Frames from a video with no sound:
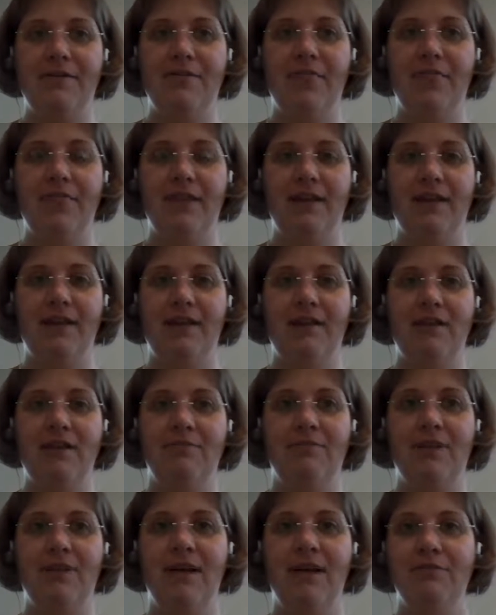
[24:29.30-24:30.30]
then
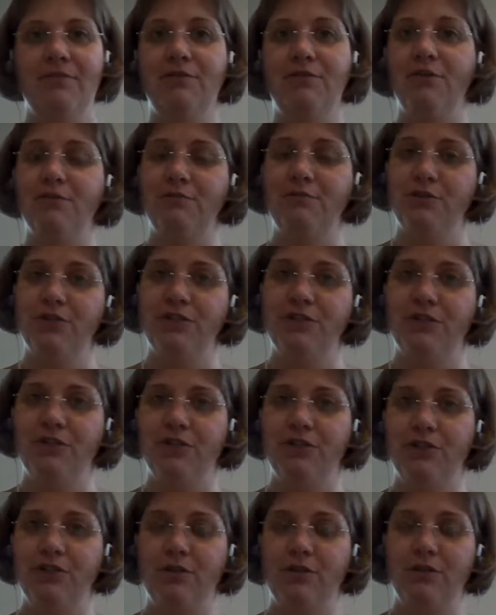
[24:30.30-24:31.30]
we have university
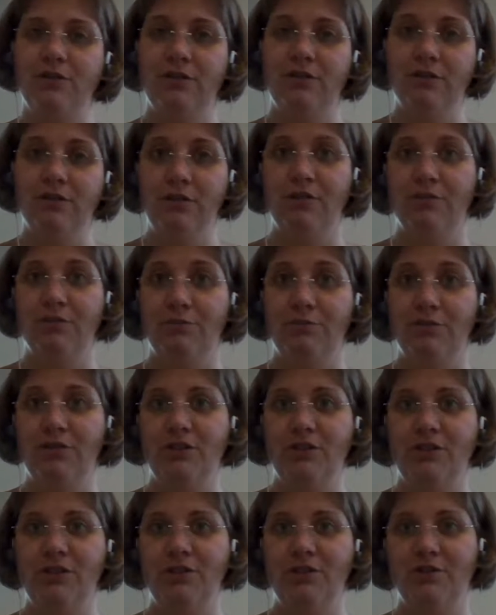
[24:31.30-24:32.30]

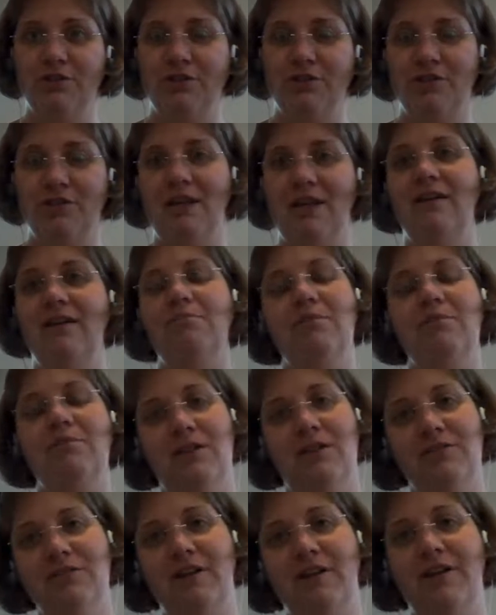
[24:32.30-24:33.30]
users.
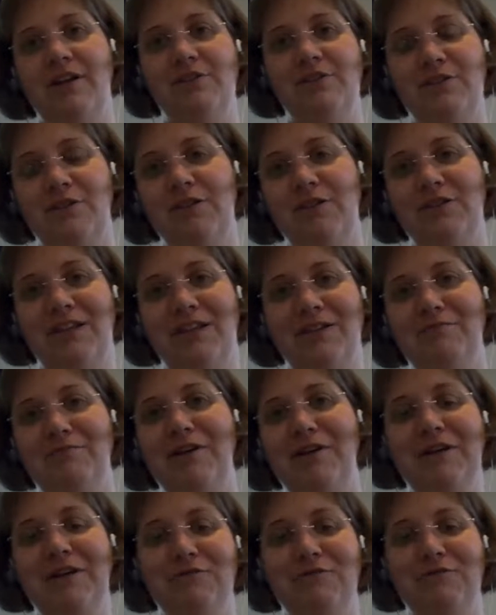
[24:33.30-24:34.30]
Because there are only
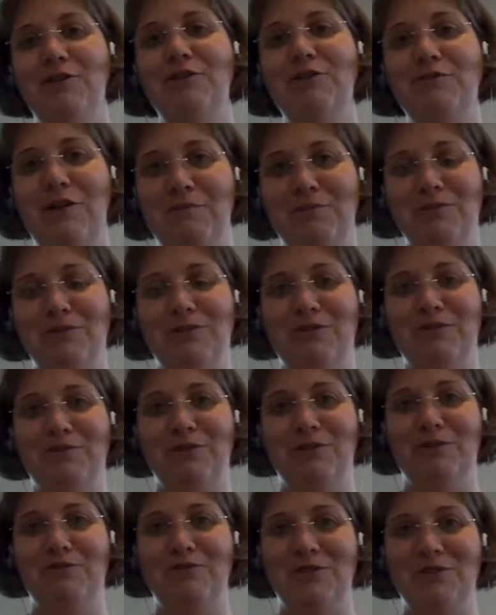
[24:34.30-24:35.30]
very few numbers of
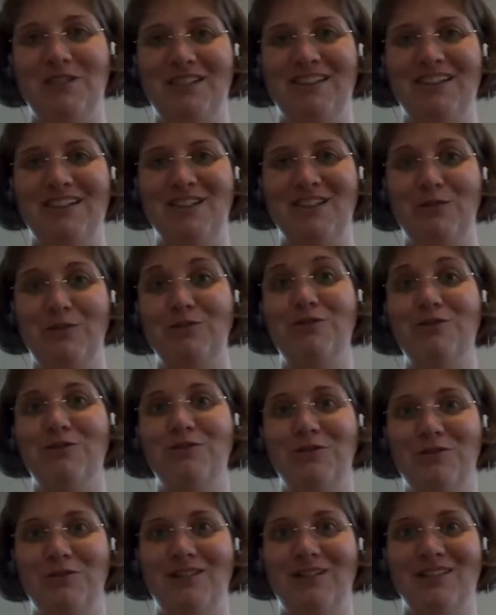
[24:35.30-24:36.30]
universities or
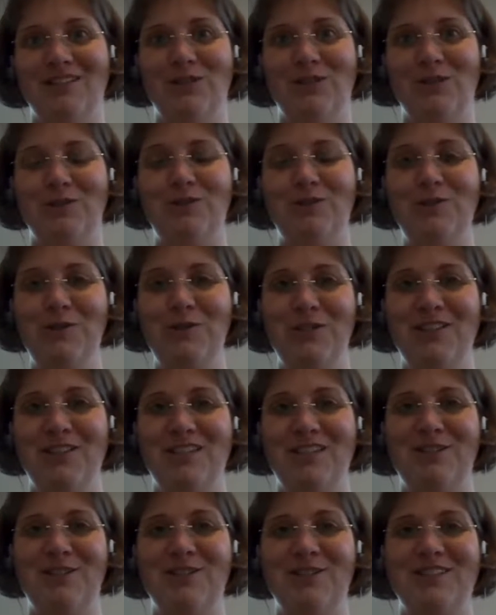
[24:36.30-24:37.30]
tertiary institutions in
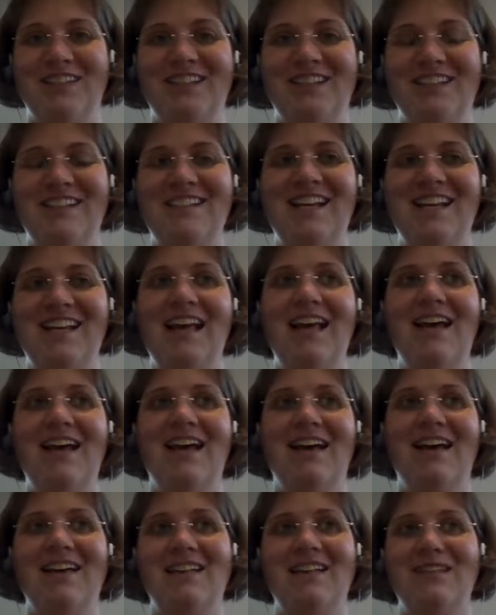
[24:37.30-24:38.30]
New Zealand,
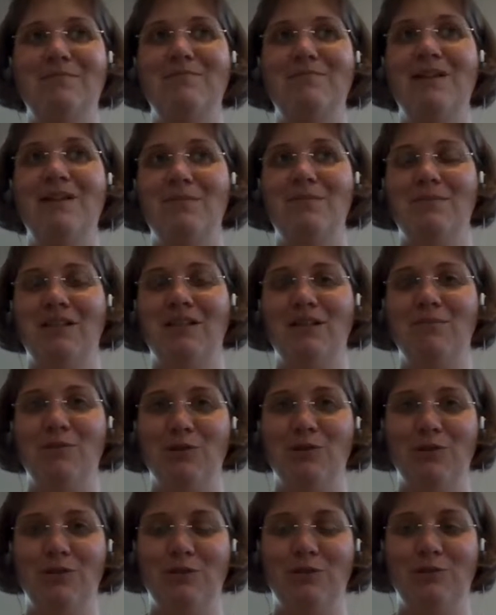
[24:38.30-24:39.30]
and many more
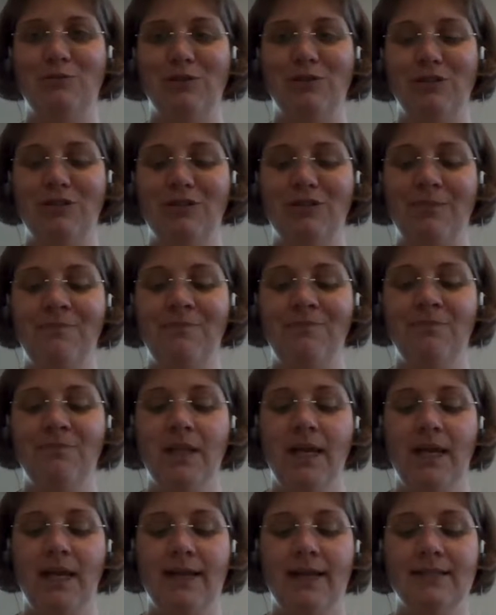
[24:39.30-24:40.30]
schools.
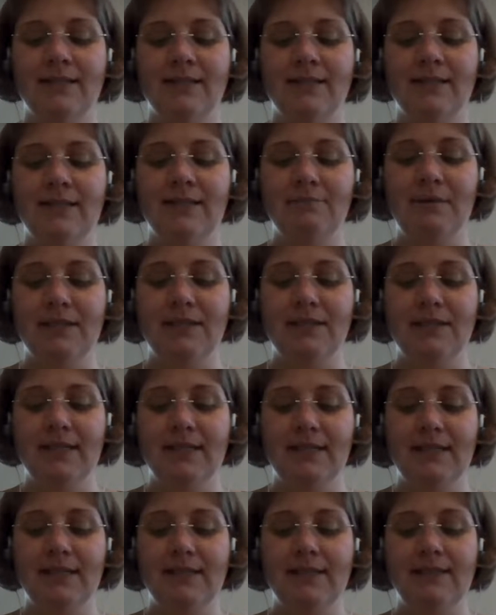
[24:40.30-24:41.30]
But
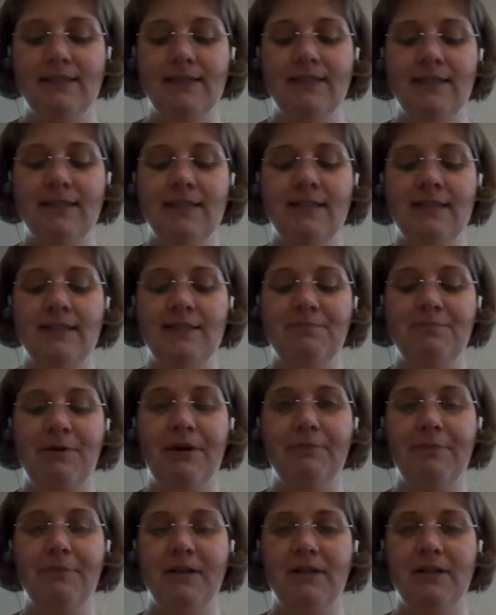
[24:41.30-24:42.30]
secondly, and
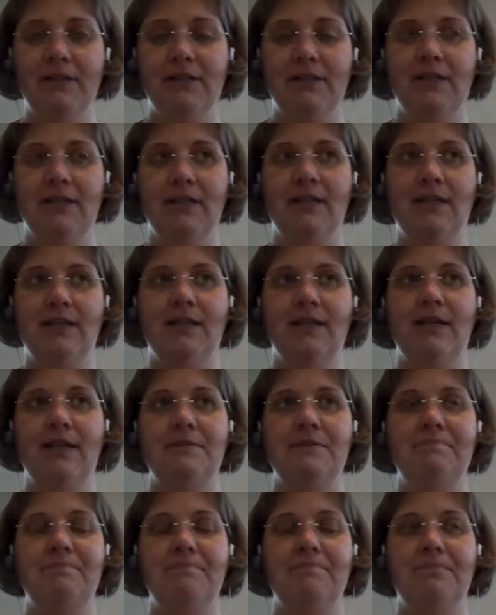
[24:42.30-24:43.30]
primarily,
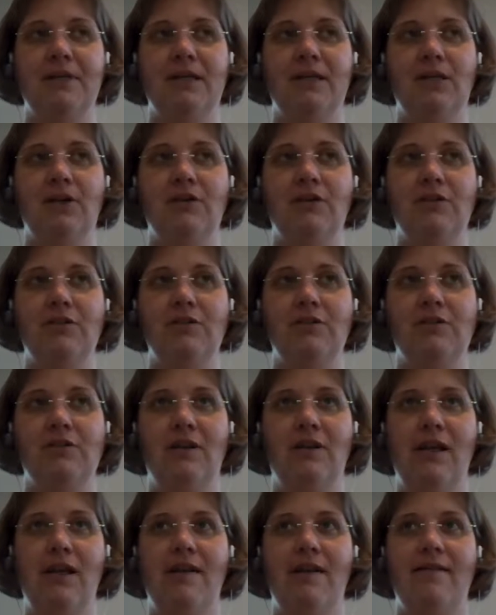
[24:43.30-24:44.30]
because
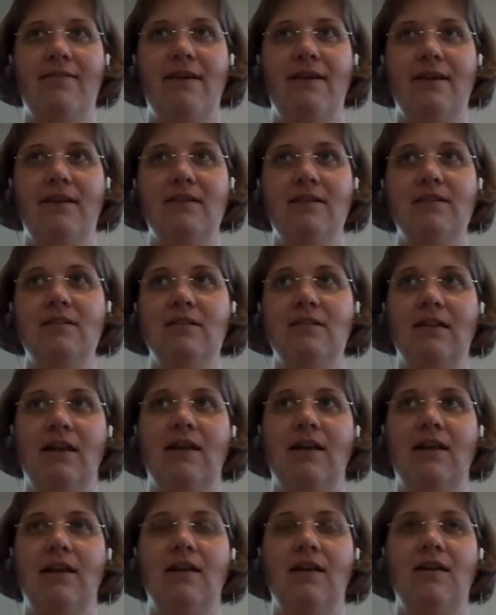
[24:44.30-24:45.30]
there is
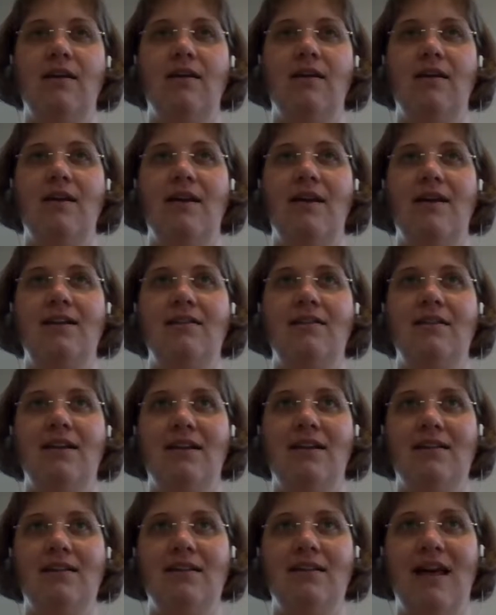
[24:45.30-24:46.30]
a
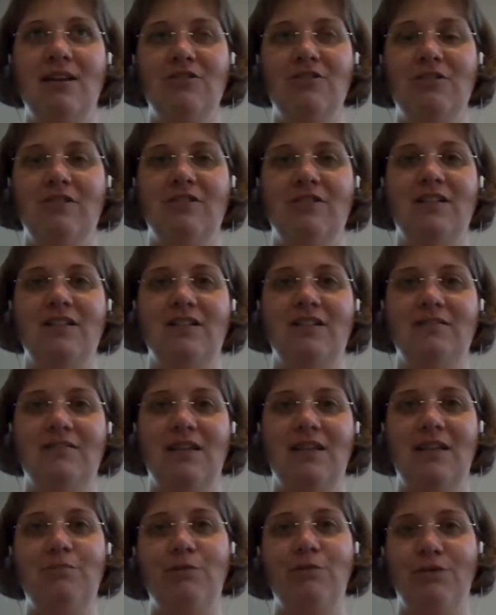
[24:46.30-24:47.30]
national
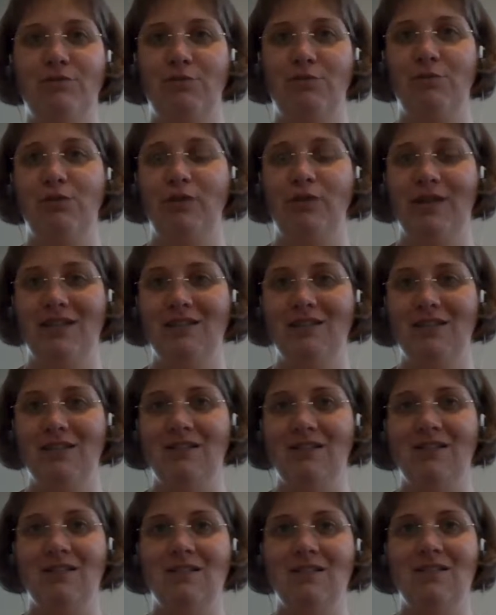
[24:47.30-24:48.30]
ePortfolio
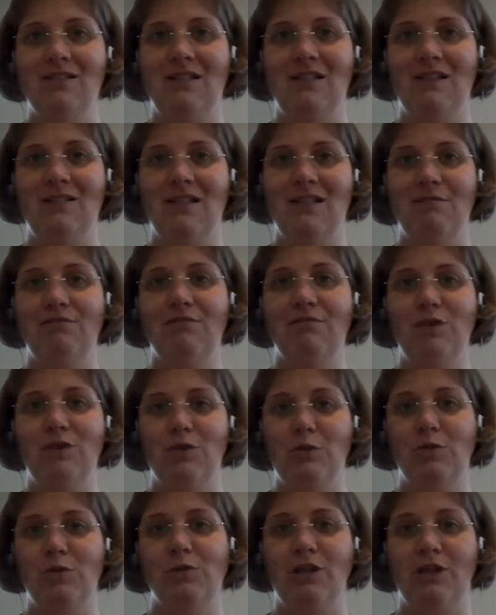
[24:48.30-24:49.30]
instance that every
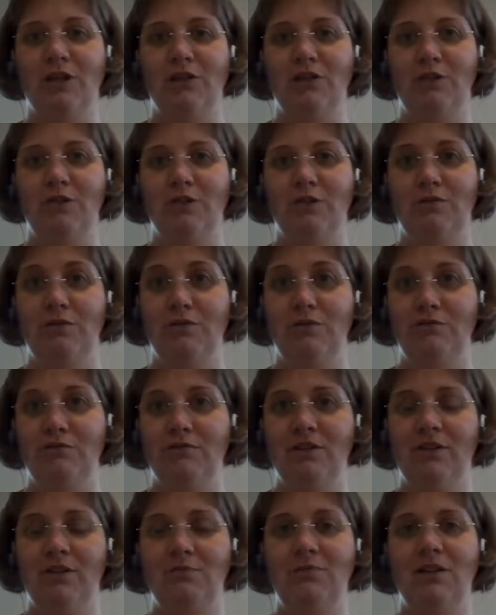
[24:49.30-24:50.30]
school can use for
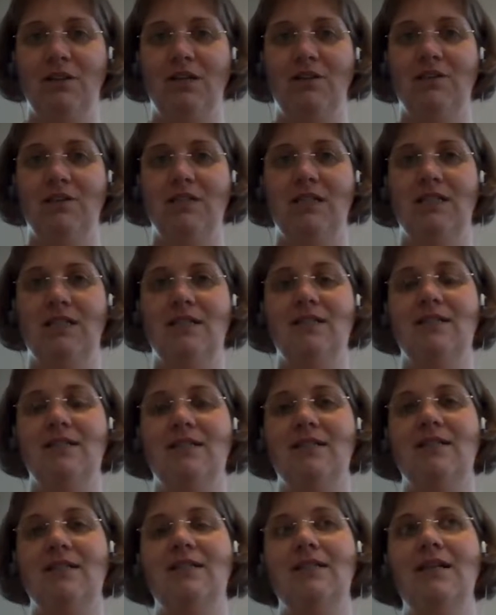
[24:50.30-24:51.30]
free, because it is
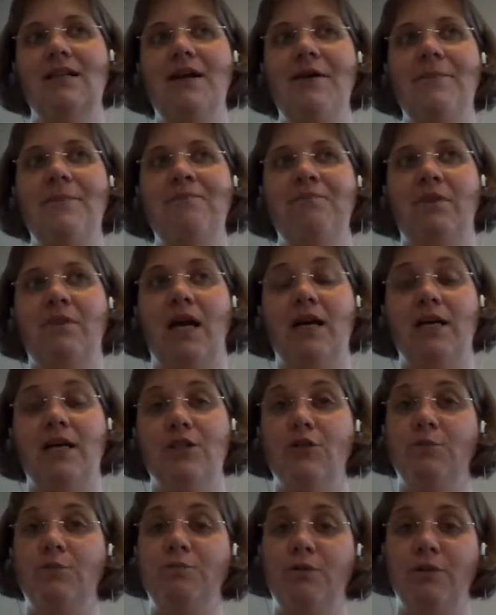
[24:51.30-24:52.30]
still
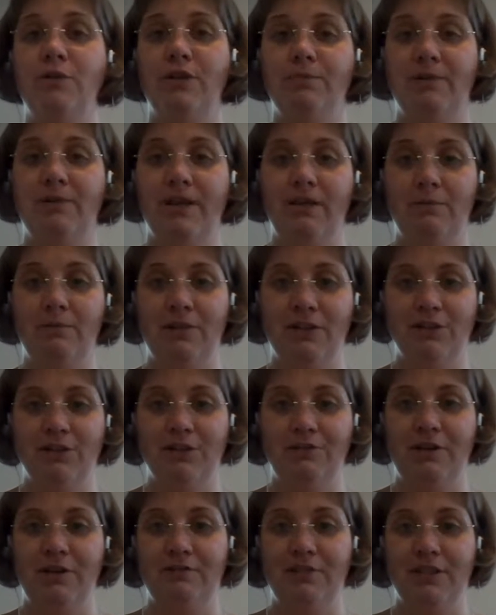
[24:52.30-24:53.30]
supported by the
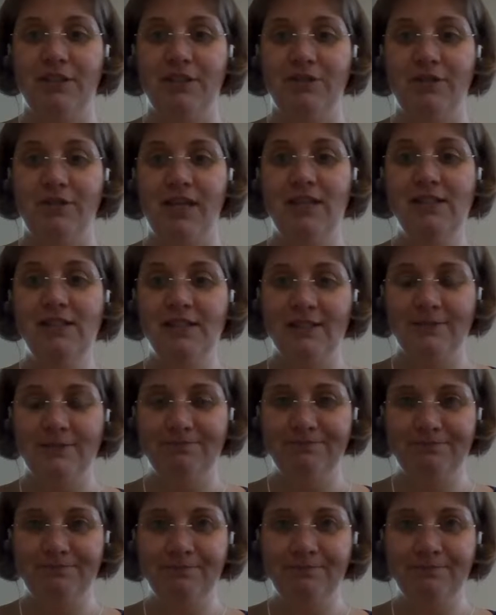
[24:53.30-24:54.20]
Ministry of Education.